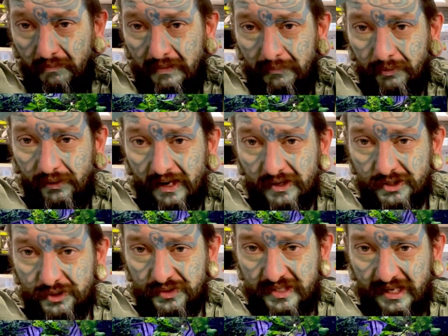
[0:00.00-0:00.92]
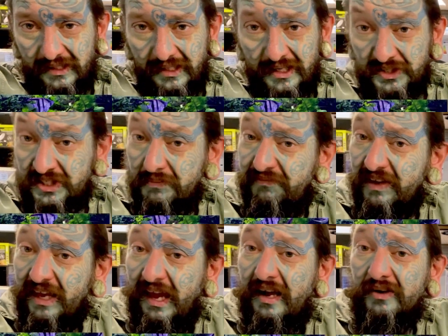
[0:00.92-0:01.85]
marbled angels. They are
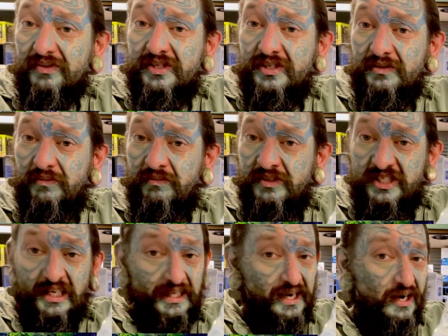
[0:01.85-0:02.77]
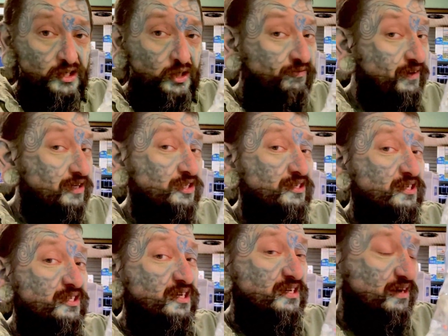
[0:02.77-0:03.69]
something else. Still an angelfish,
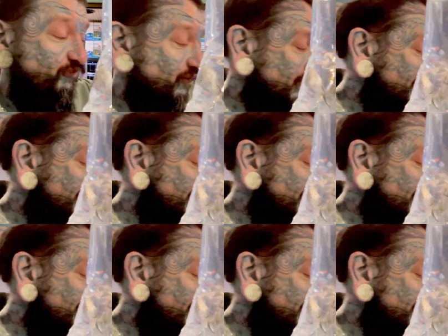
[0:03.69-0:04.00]
just a different